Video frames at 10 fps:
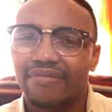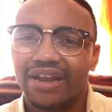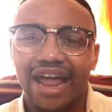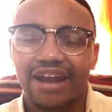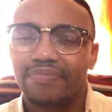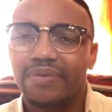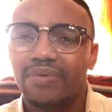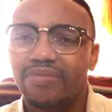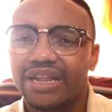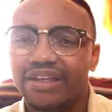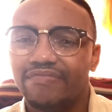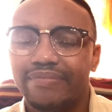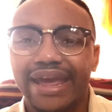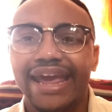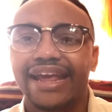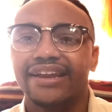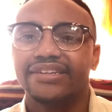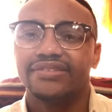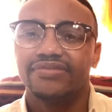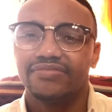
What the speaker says: A lot of people believe man